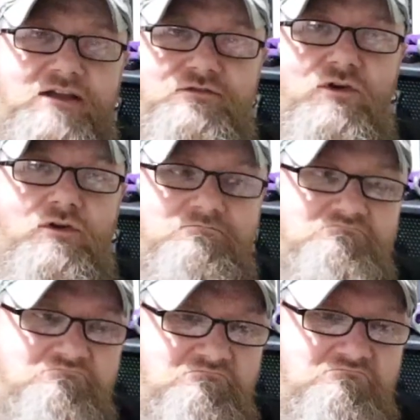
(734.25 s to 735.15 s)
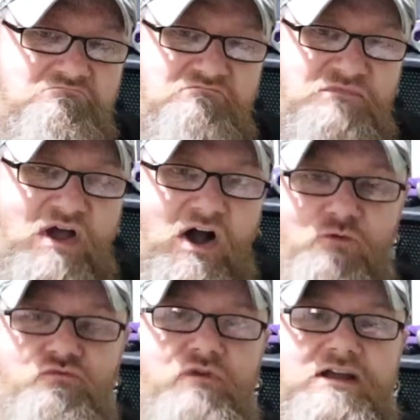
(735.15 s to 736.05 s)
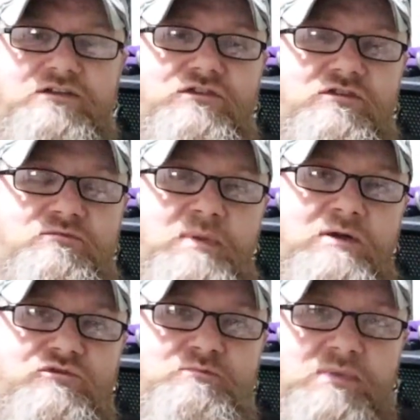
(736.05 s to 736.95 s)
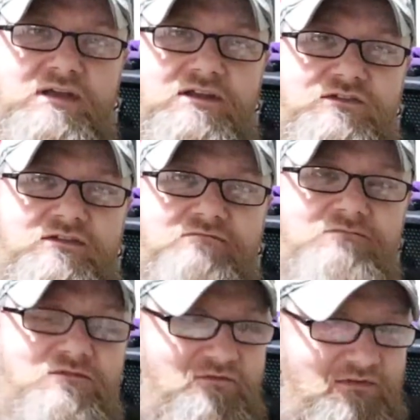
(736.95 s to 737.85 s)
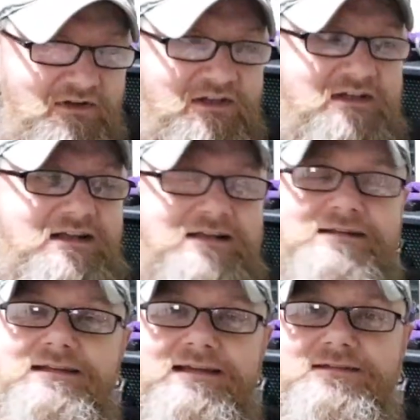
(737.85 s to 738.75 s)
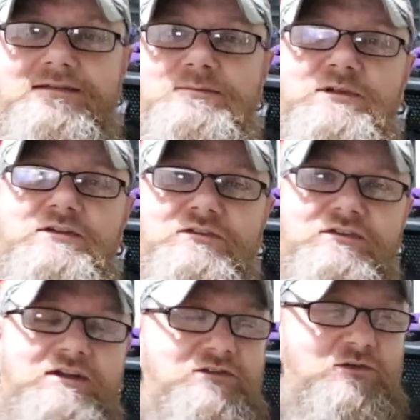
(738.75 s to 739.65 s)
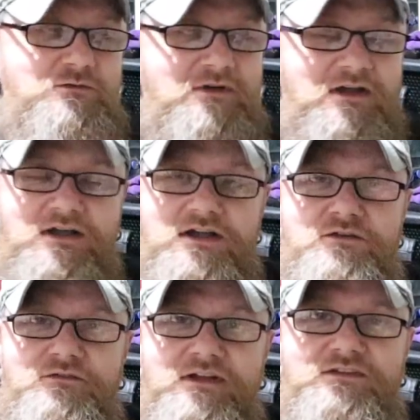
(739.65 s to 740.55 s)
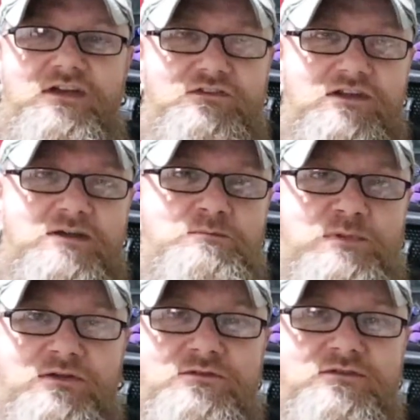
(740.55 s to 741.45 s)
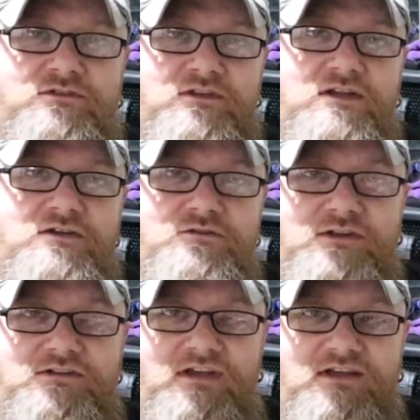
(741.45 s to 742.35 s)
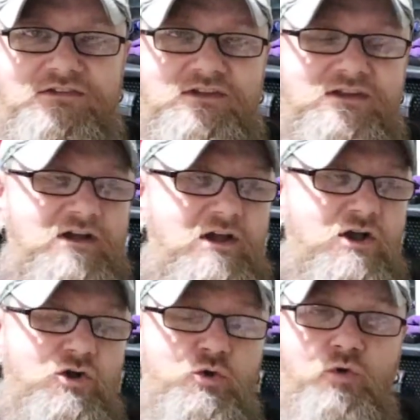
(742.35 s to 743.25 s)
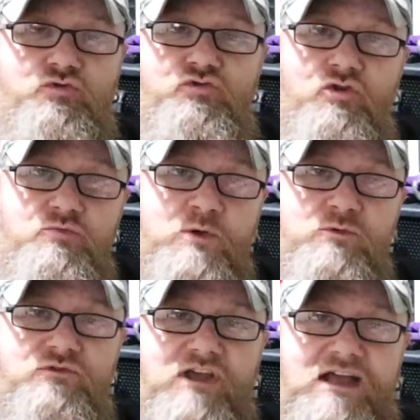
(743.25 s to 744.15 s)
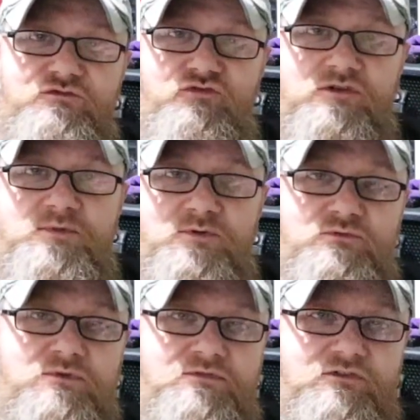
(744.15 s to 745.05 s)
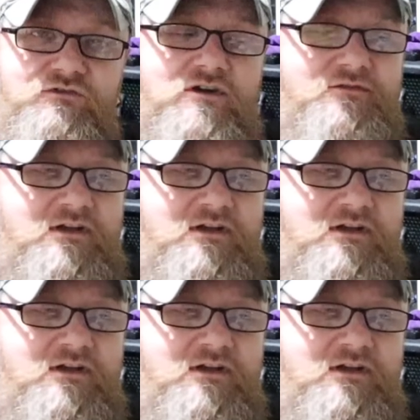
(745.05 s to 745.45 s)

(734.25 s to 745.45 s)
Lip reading: they've got the whole range of Belgian beers fucking licked, because they do fantastic blondes, fantastic quadruples and triples with the Strafe